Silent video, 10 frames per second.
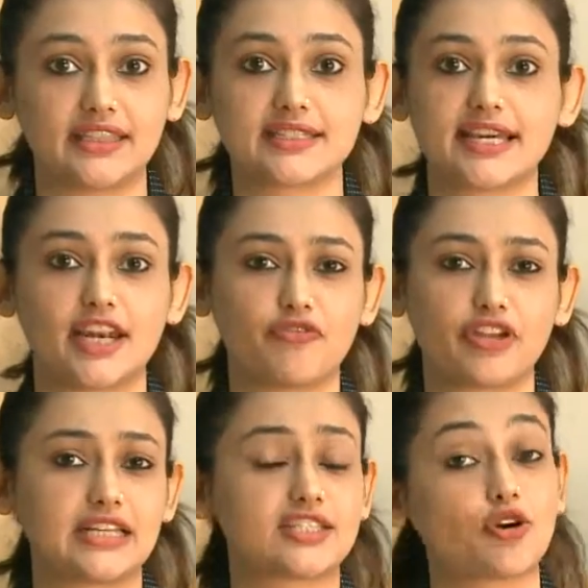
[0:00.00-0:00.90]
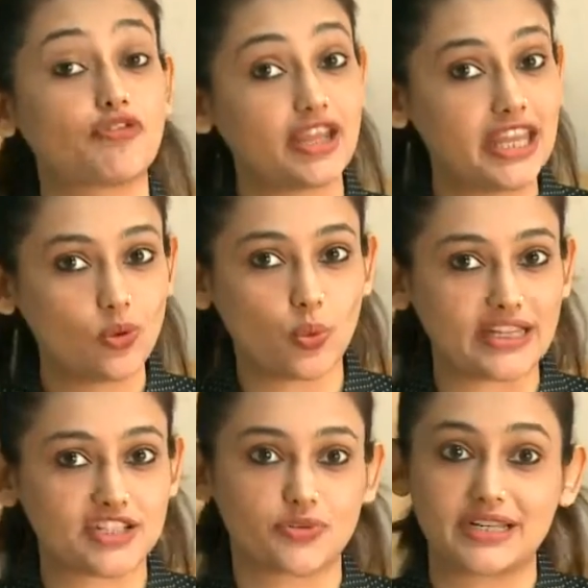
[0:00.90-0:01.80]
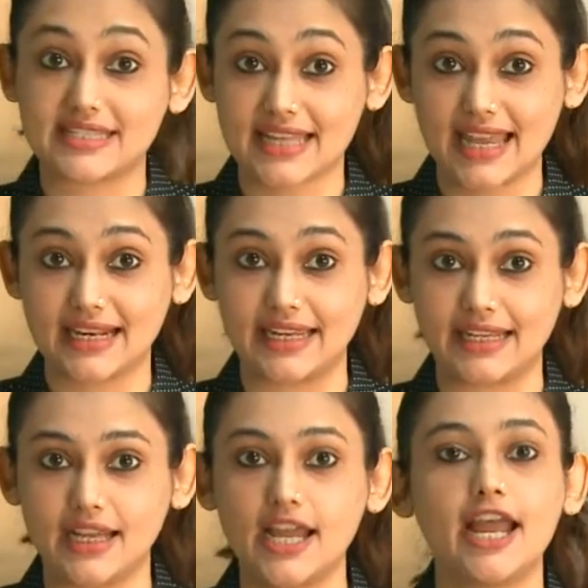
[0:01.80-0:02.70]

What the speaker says: the significance of e-waste recycling,